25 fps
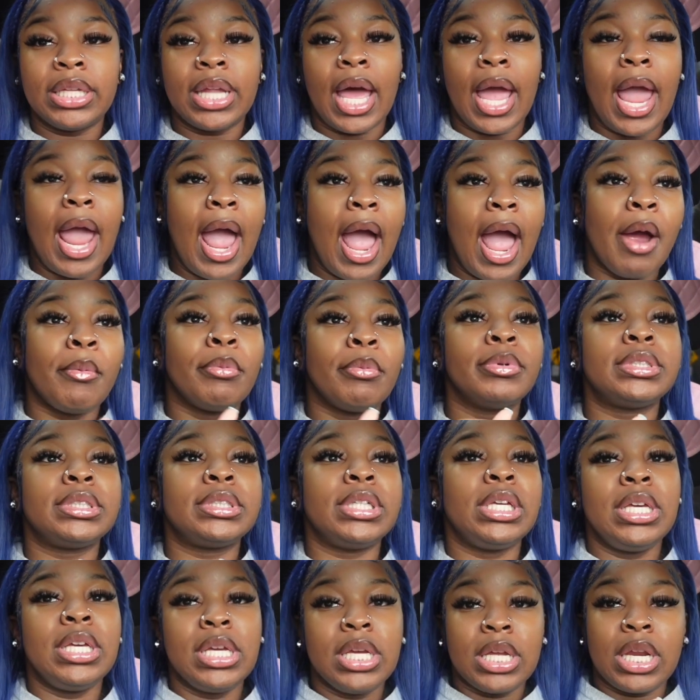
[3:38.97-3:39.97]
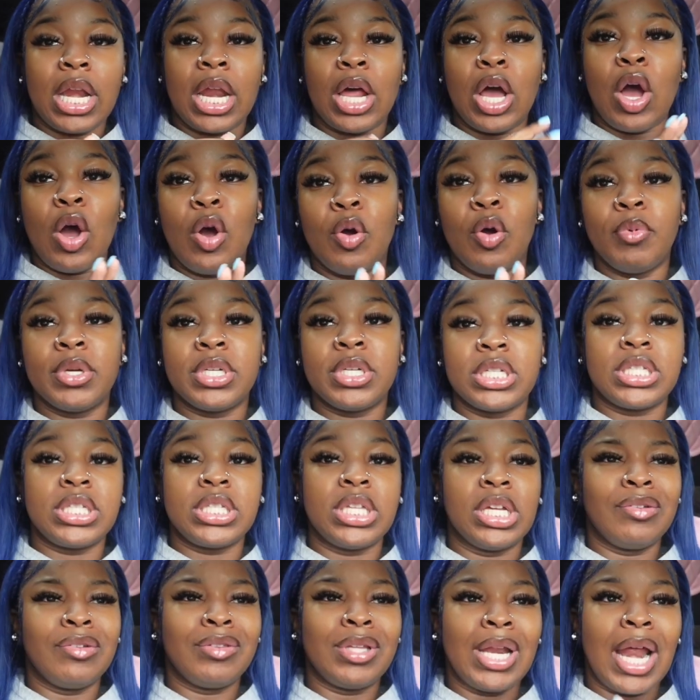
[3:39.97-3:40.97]
Like, I was eating a whole bunch of
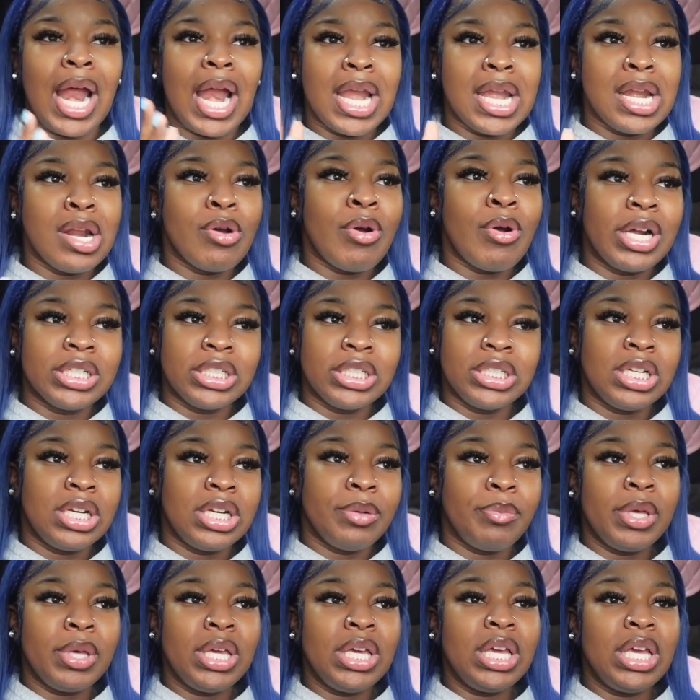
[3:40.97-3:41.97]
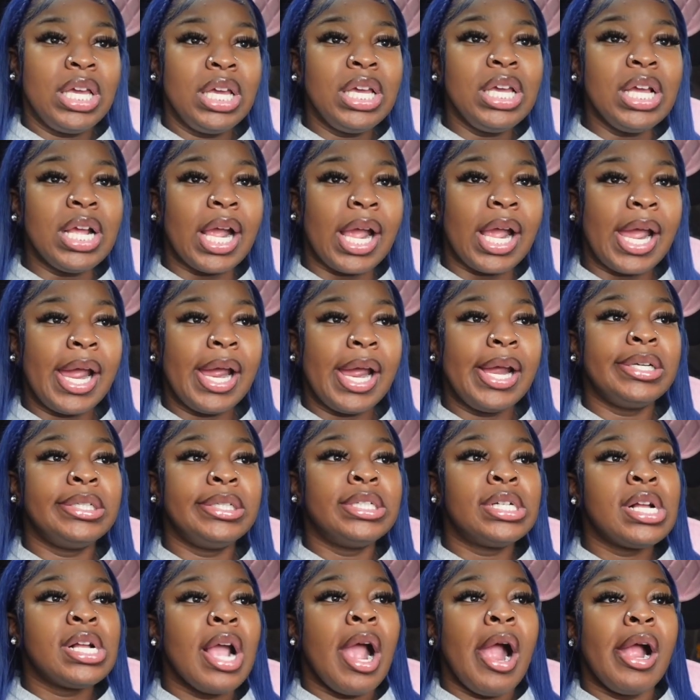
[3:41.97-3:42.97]
stuff that I knew I shouldn't be
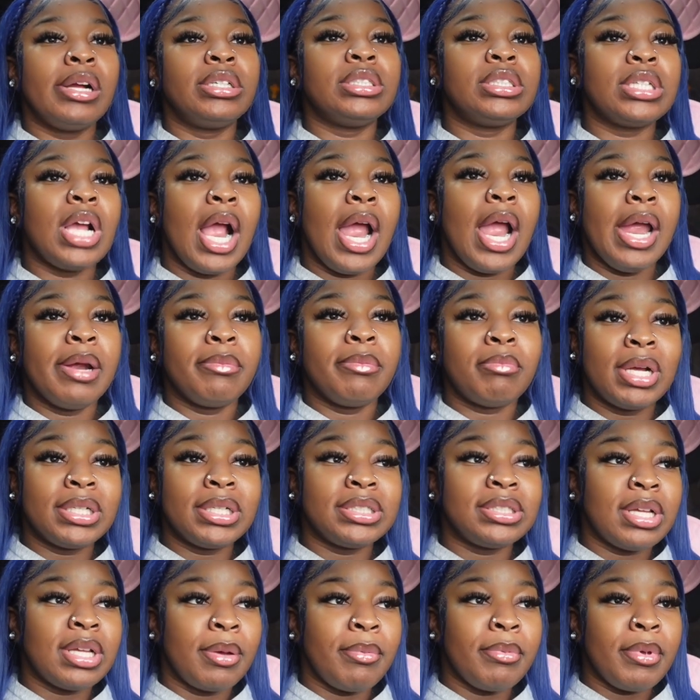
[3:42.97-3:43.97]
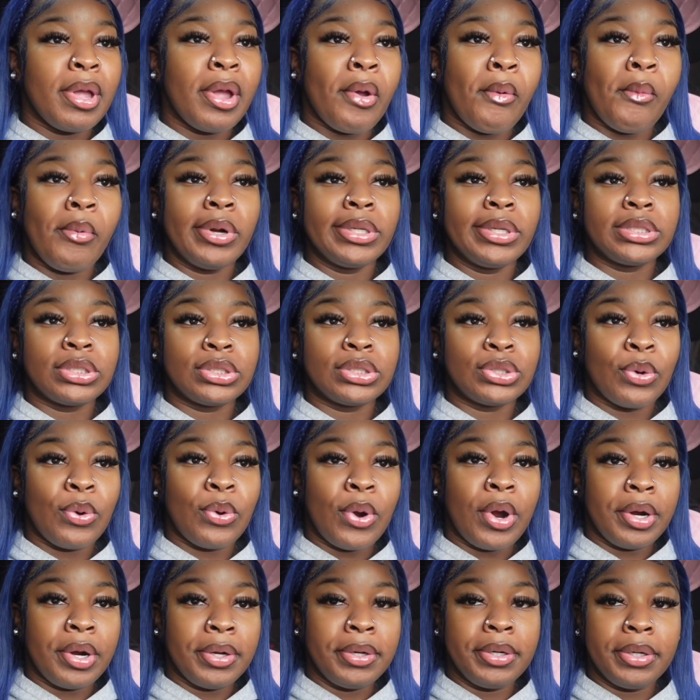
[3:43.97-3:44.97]
eating, and my stomach was
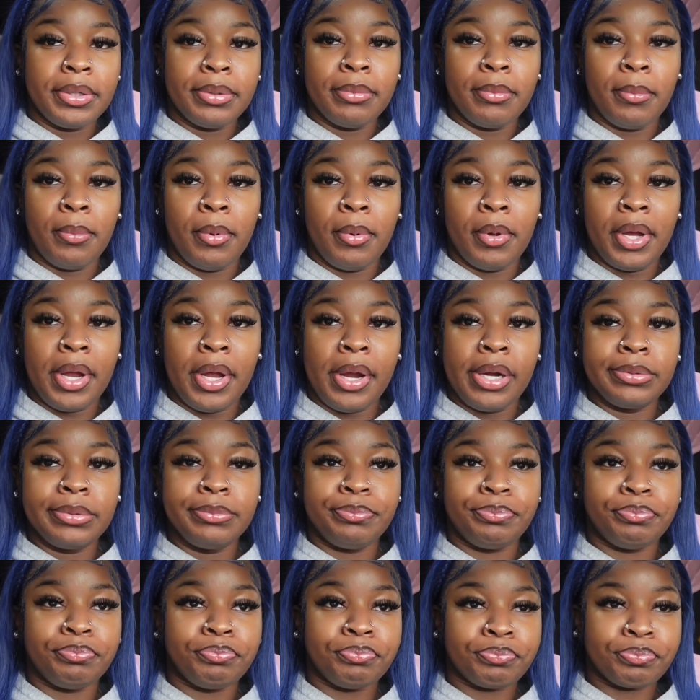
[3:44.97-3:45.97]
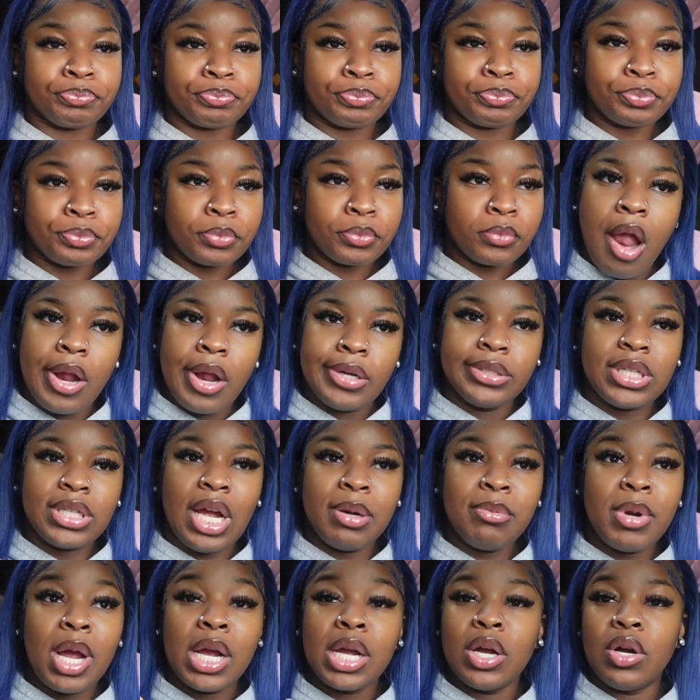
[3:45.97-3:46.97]
tore up, but
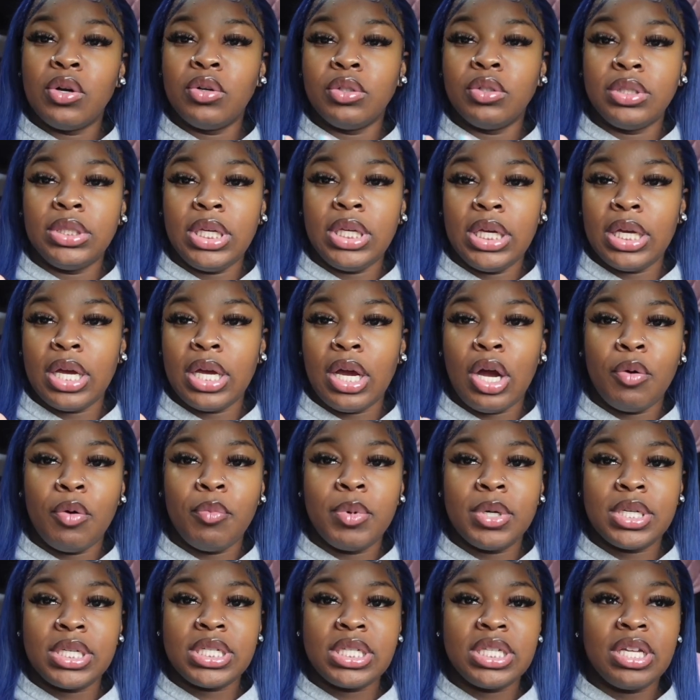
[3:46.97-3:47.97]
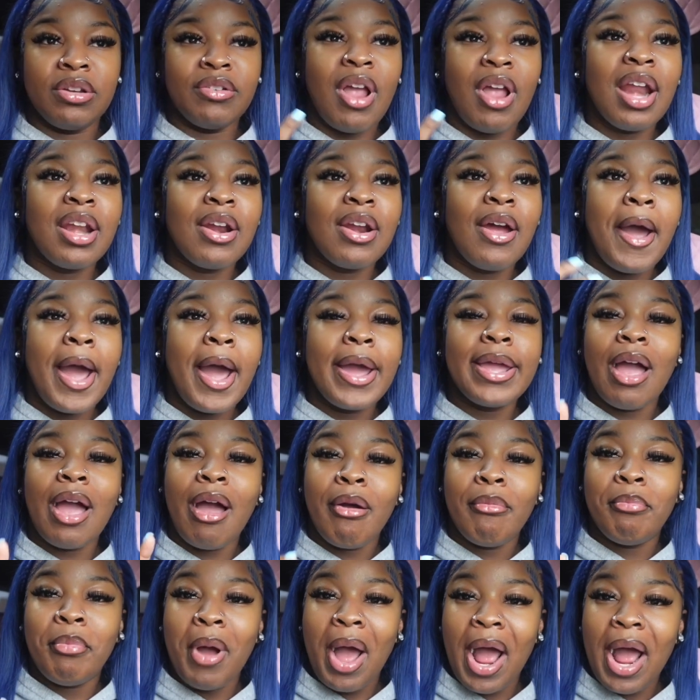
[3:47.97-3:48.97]
I'm not gonna get a whole bunch of stuff. Y'all know how
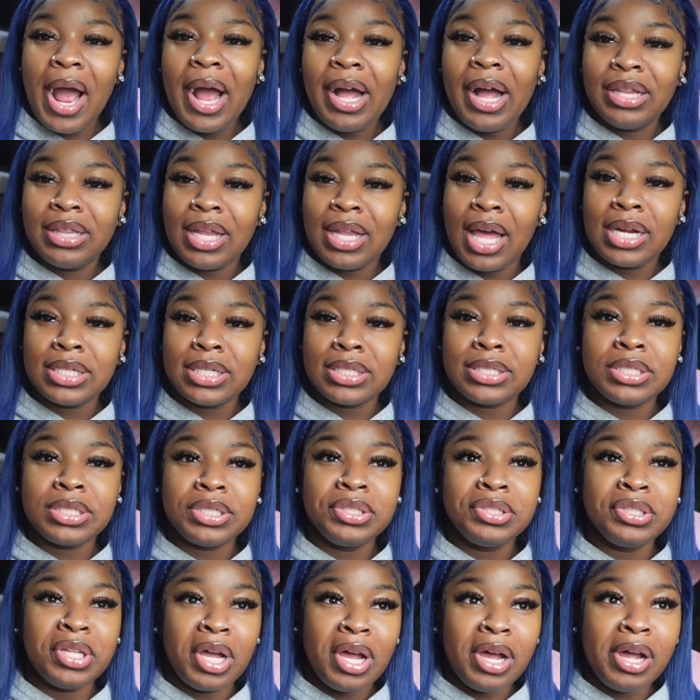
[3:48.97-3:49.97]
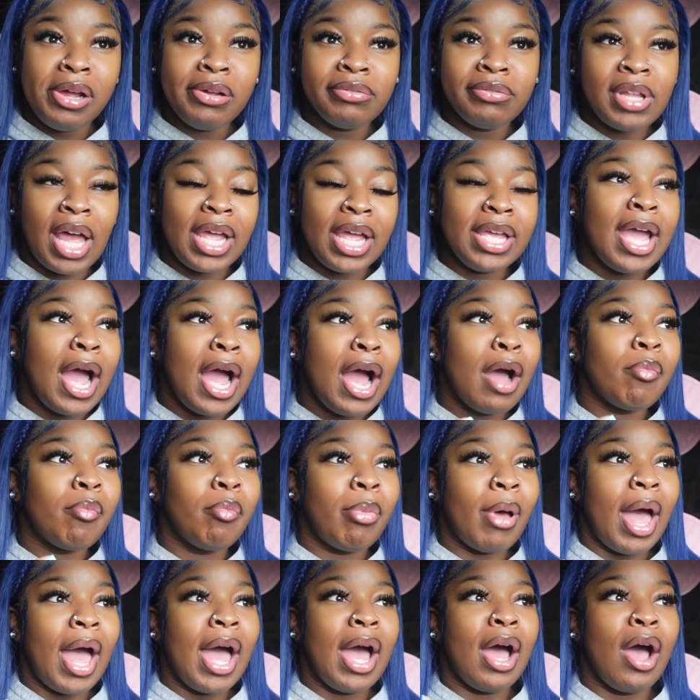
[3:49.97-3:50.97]
y'all buy a lot of stuff? Like, y'all
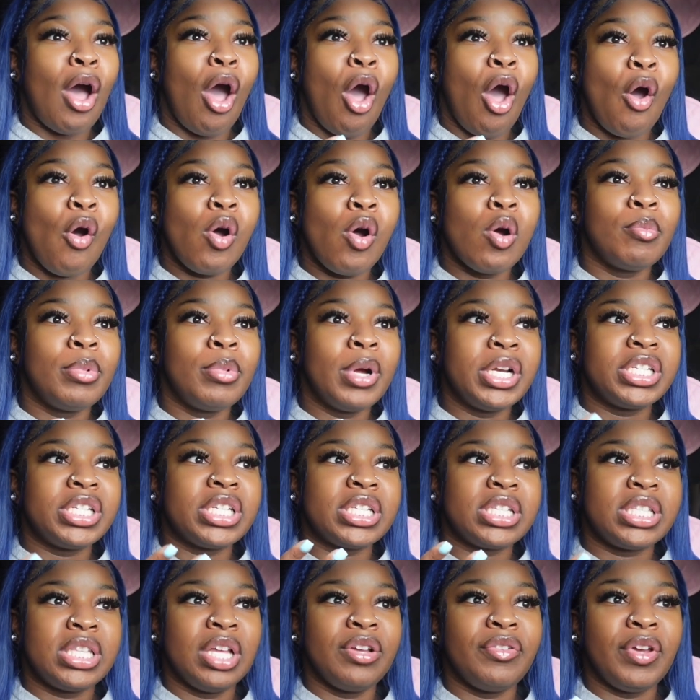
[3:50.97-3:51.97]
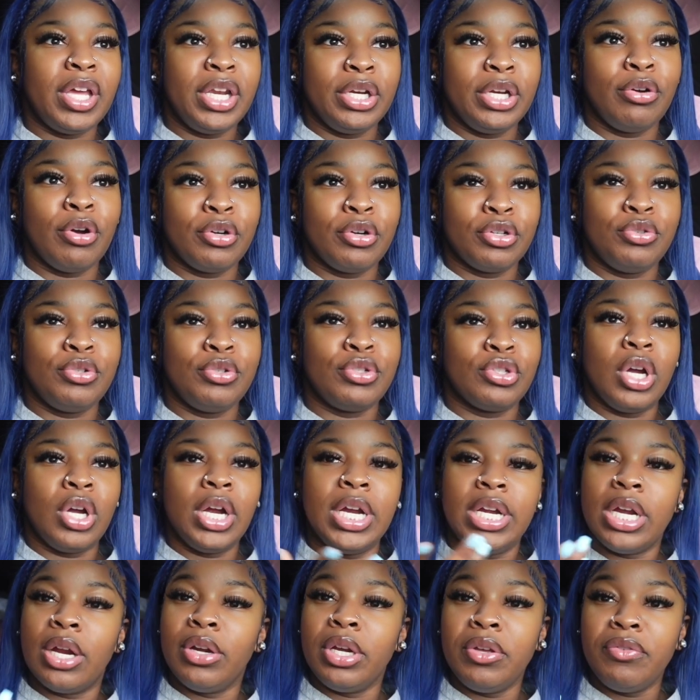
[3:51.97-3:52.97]
buy a whole bunch of stuff at a grocery store
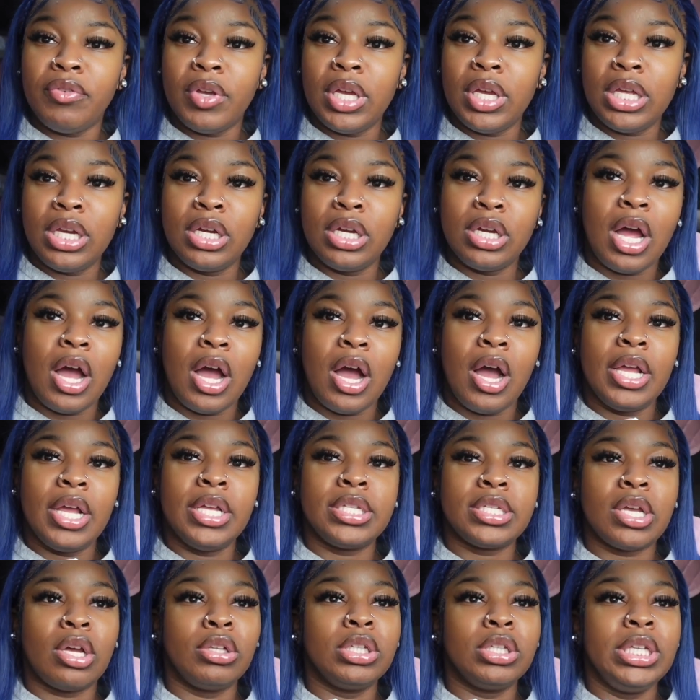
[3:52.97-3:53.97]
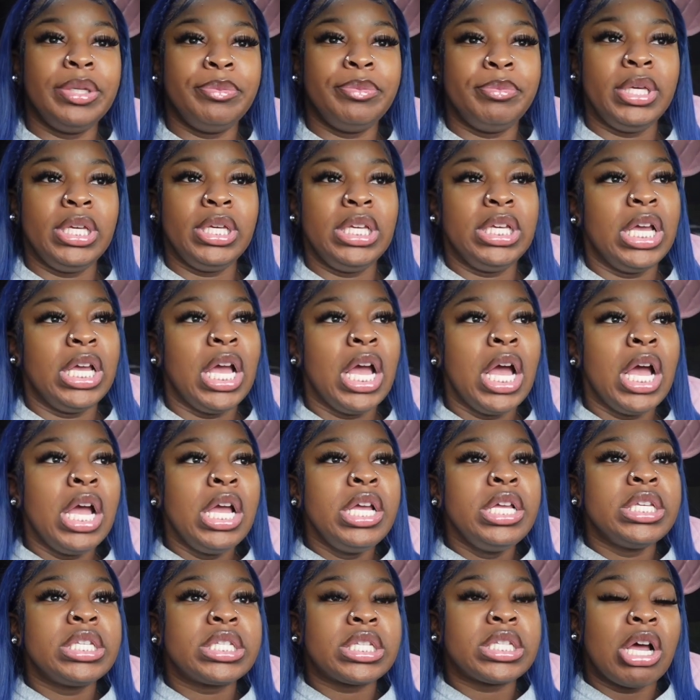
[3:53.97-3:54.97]
and don't even eat it all. It's only me.
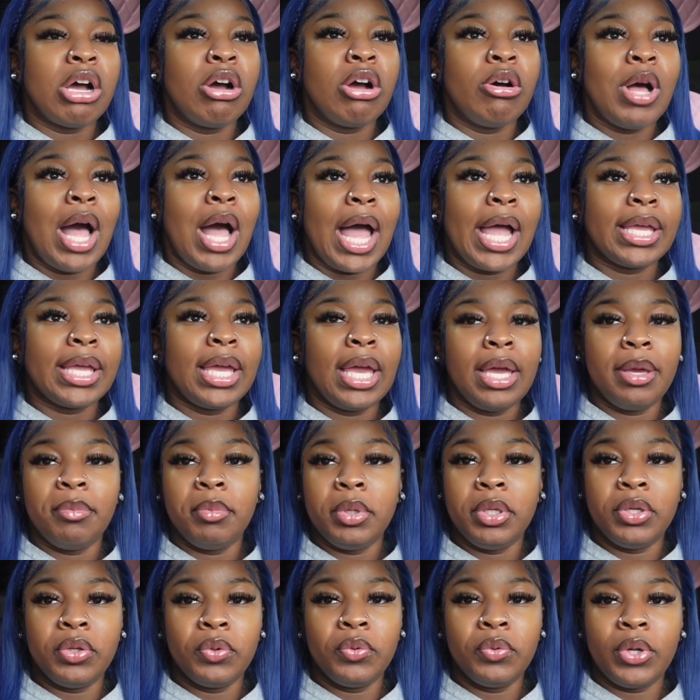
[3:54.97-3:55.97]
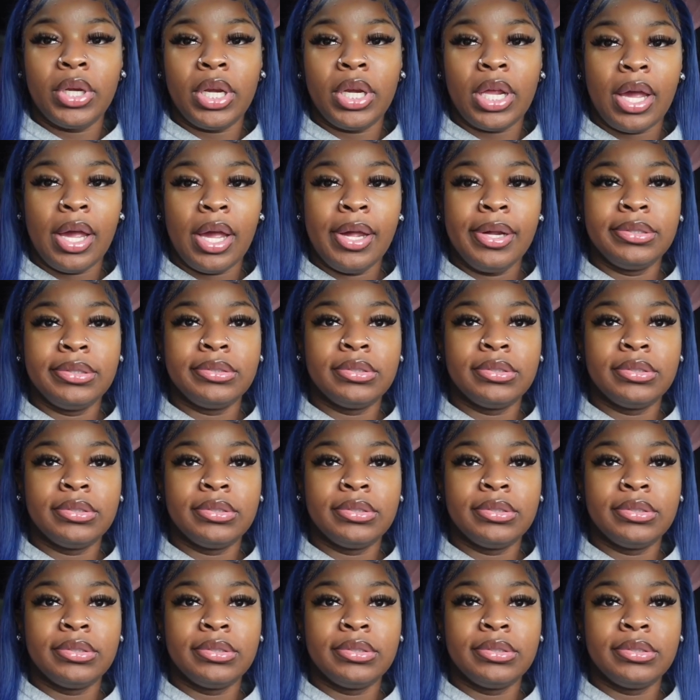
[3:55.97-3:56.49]
So I can't be doing that.